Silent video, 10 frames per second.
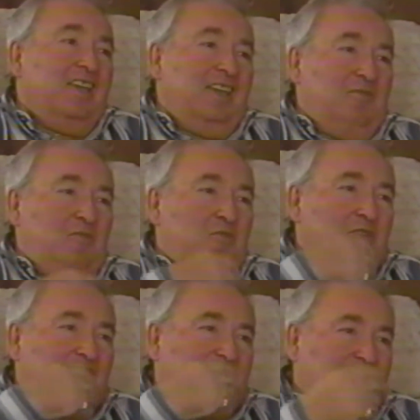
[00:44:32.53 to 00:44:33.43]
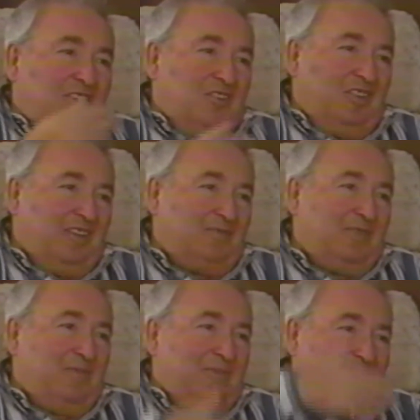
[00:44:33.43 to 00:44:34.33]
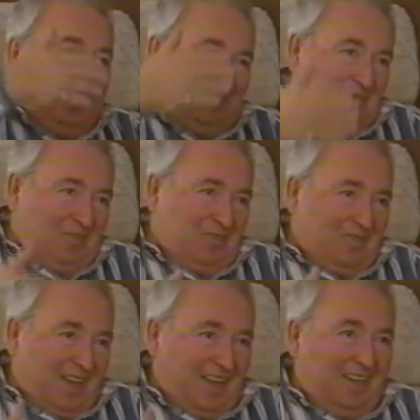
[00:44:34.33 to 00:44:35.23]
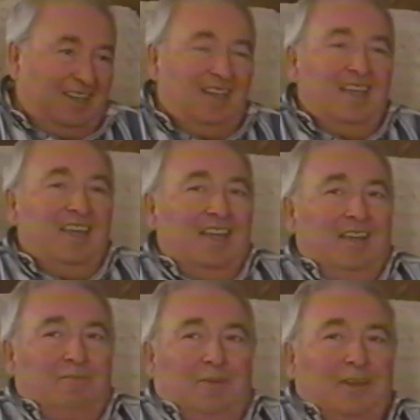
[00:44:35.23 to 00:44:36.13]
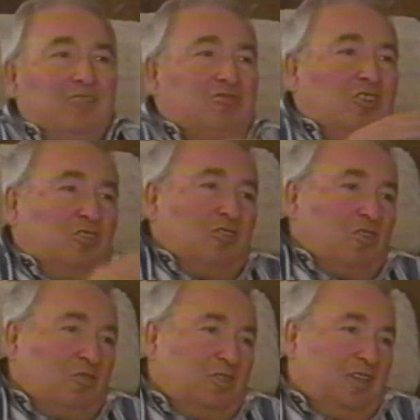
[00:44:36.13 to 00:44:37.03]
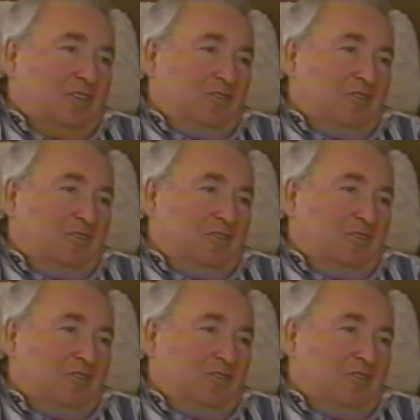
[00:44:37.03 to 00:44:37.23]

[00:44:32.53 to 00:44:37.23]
and we wanted the Dygola family to go on, and please don't go there.